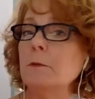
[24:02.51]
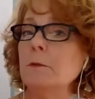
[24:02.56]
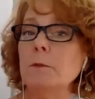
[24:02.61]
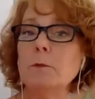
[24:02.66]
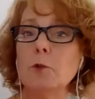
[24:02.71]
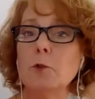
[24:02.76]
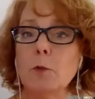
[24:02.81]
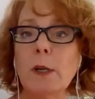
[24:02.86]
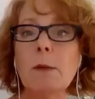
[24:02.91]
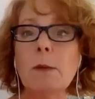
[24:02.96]

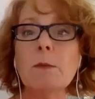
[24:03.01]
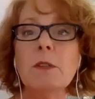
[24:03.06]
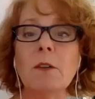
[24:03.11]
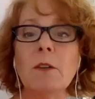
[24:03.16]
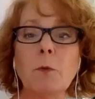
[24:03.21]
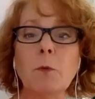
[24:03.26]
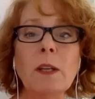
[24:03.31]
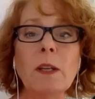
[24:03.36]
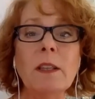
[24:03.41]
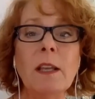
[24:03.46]
dreams
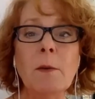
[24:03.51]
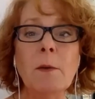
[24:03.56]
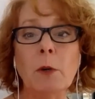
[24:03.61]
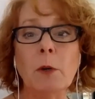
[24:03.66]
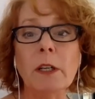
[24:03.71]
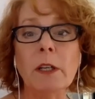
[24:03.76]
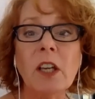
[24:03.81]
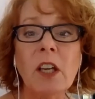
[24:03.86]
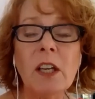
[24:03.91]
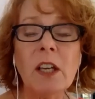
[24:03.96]
of when they were
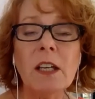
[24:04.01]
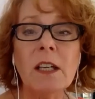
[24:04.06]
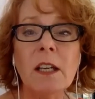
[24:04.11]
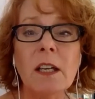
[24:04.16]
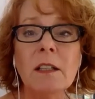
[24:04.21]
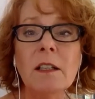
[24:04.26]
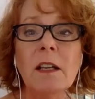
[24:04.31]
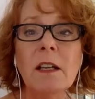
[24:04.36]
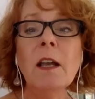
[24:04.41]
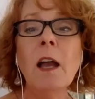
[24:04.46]
a
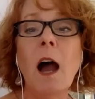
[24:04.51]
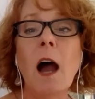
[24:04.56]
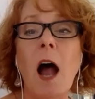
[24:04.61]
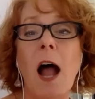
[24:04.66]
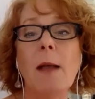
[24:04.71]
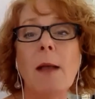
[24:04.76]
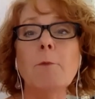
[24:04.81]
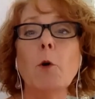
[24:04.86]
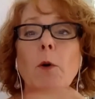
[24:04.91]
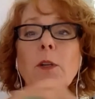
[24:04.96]
kid.
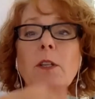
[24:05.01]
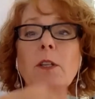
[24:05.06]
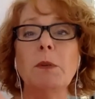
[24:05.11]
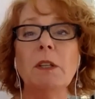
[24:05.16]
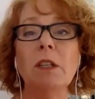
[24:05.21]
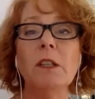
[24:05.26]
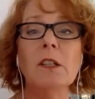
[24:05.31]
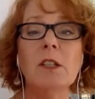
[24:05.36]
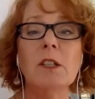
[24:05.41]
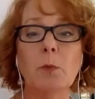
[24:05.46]
I'm going to
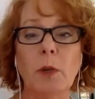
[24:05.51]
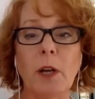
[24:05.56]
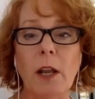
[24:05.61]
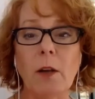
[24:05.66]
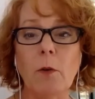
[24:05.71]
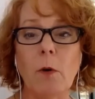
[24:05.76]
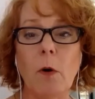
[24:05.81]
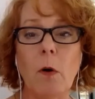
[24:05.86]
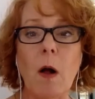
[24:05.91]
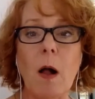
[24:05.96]
be this when I
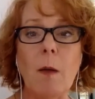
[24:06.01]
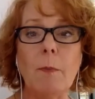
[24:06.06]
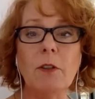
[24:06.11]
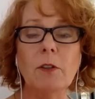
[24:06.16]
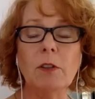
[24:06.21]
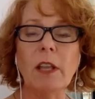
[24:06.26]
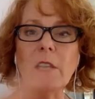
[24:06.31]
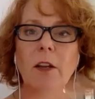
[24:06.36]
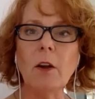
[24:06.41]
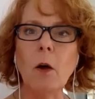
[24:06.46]
grow up. And
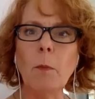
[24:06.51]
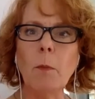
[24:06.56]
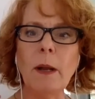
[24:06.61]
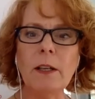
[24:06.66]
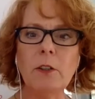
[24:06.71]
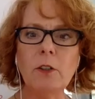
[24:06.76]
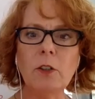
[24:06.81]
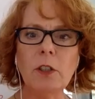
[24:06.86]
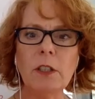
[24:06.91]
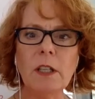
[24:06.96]
they're like, oh my
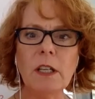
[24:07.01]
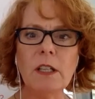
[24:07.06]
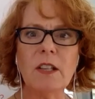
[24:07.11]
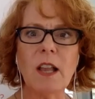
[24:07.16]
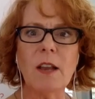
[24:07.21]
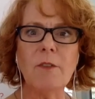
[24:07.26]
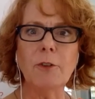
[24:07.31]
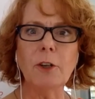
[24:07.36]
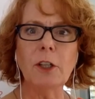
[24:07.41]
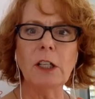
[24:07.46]
goodness,
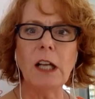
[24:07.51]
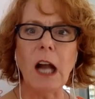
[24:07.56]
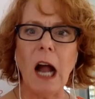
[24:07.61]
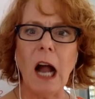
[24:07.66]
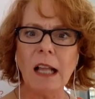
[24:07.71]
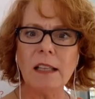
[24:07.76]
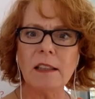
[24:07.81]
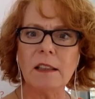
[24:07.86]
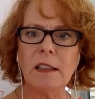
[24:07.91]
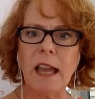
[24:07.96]
I
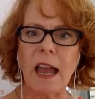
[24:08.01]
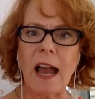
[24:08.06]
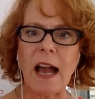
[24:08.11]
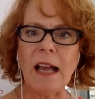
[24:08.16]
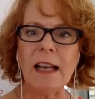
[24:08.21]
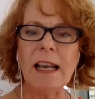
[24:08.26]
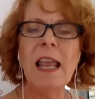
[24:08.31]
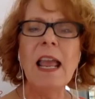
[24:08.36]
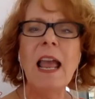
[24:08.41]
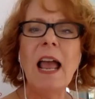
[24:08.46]
forgot that.